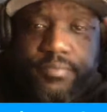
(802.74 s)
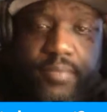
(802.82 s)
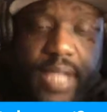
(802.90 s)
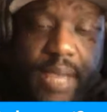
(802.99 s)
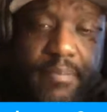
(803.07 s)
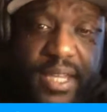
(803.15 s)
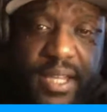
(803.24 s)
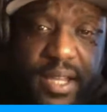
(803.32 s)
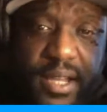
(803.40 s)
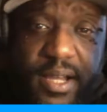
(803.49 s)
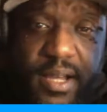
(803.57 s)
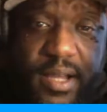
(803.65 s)
I mean,
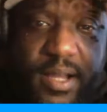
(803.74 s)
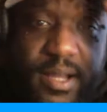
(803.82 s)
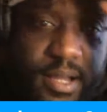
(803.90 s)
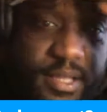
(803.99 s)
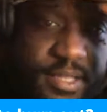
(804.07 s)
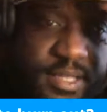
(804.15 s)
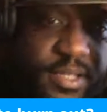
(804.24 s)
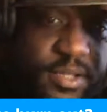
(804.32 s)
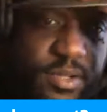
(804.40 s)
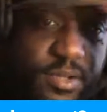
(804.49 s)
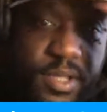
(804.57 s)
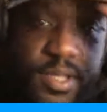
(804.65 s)
up
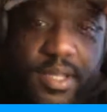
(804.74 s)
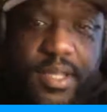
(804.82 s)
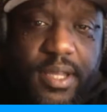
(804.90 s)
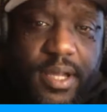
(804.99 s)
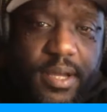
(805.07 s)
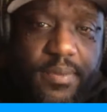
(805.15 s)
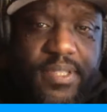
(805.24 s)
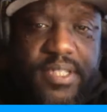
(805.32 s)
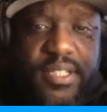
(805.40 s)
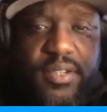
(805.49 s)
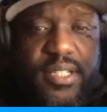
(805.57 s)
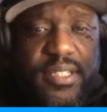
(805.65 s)
until
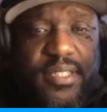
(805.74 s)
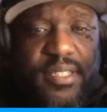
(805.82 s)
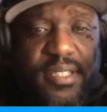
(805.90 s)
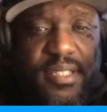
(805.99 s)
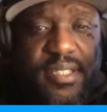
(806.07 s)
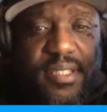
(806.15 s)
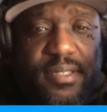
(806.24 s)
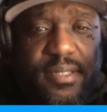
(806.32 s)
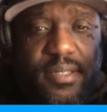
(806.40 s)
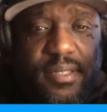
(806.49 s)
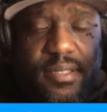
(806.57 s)
this season,